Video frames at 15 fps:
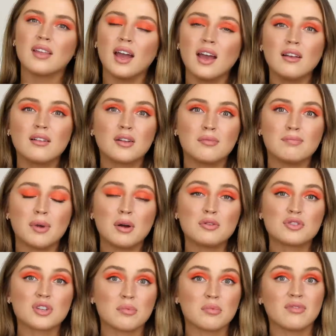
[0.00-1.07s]
They had a little
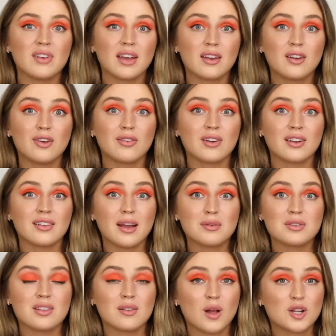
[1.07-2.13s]
boat trip in Vancouver and that
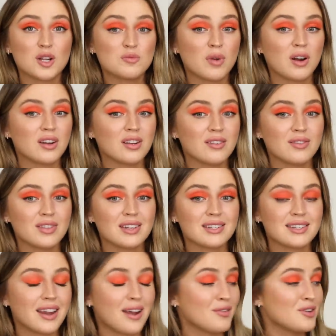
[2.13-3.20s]
was the launch party of
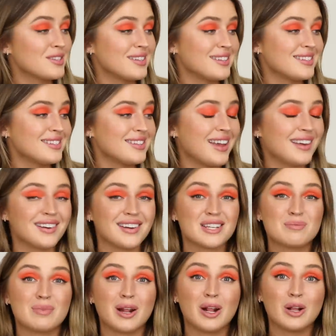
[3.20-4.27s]
this. And ever since then, it
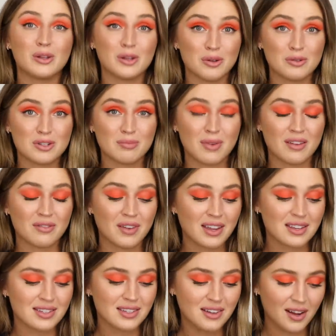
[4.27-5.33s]
has been glued to my
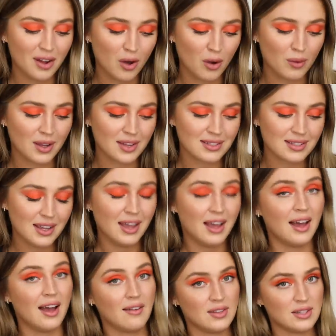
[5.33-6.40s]
face and I always
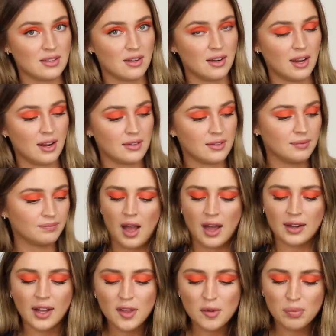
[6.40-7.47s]
have this on hand.
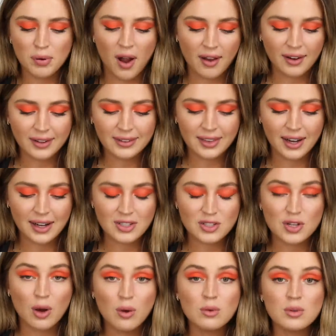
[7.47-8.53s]
Another product that I
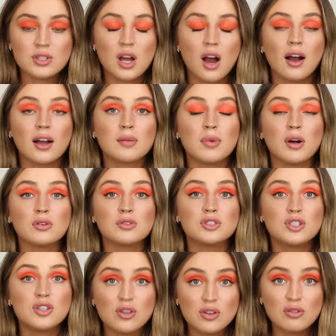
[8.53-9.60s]
don't talk
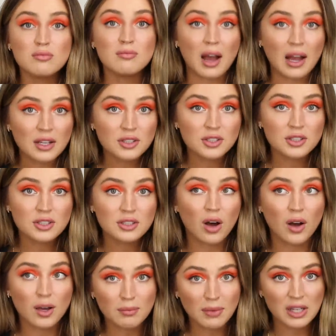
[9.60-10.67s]
about too much
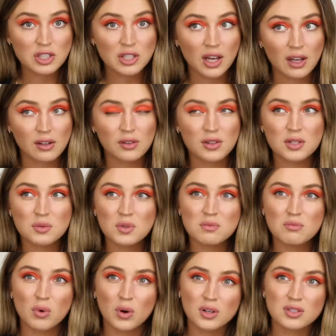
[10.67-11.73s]
on my channel, this was
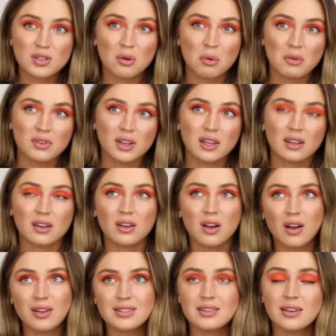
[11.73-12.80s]
more so of like a
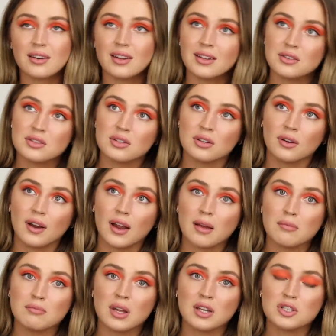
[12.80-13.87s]
constant
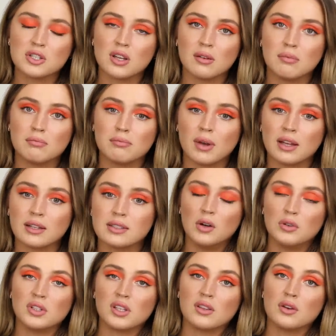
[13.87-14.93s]
Instagram mention, but
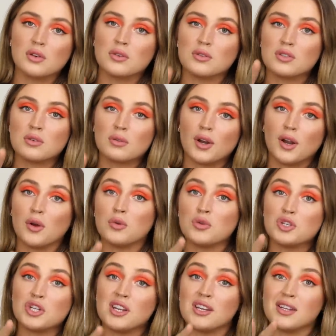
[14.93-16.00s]
only those who are
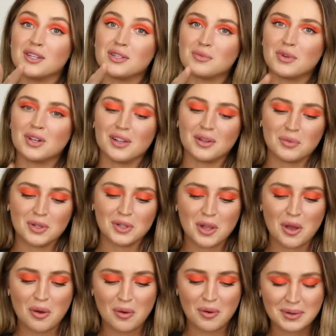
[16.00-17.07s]
OGs will, will
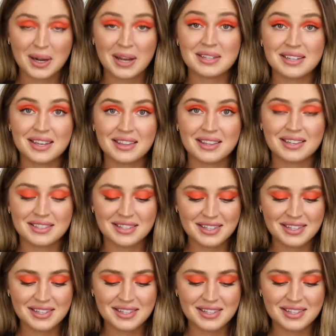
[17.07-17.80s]
know when I say this.